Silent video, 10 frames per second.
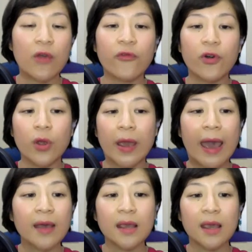and
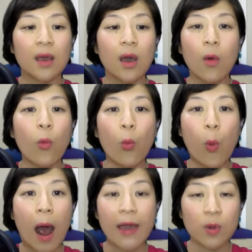forgetting
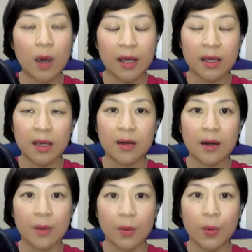why you are here and